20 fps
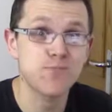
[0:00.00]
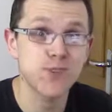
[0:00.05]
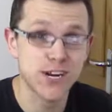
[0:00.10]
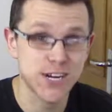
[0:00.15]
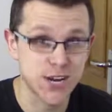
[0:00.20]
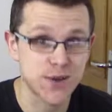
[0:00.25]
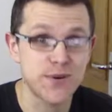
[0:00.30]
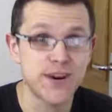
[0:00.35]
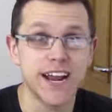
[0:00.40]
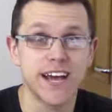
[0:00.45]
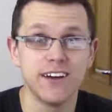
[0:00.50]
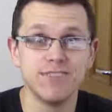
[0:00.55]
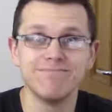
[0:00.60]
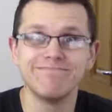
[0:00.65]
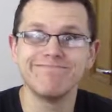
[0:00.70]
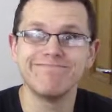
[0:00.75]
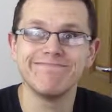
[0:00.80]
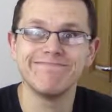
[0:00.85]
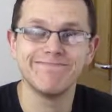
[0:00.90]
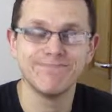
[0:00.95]
we're doing it.
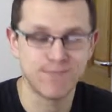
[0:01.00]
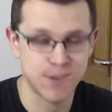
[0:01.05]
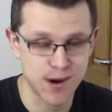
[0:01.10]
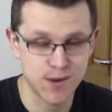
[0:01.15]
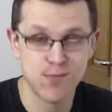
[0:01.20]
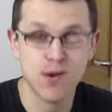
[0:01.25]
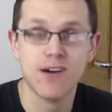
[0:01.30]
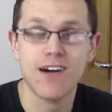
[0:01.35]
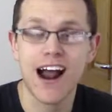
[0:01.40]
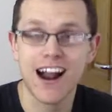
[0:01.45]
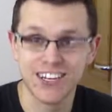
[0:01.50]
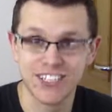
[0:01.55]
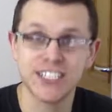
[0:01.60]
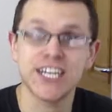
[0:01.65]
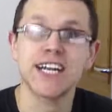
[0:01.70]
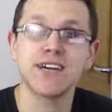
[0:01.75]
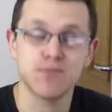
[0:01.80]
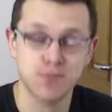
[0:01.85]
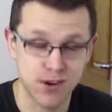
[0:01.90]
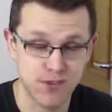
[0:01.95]
We're, we're
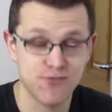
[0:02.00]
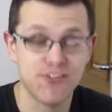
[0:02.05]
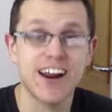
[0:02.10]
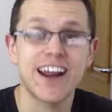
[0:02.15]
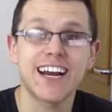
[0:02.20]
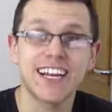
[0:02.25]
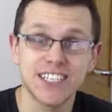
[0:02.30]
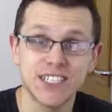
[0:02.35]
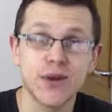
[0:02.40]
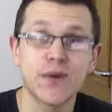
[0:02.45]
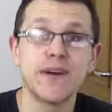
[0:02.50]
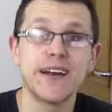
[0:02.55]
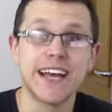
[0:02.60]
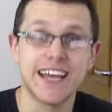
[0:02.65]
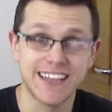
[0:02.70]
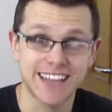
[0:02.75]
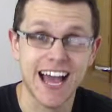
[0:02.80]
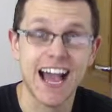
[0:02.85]
actually, we're really doing it.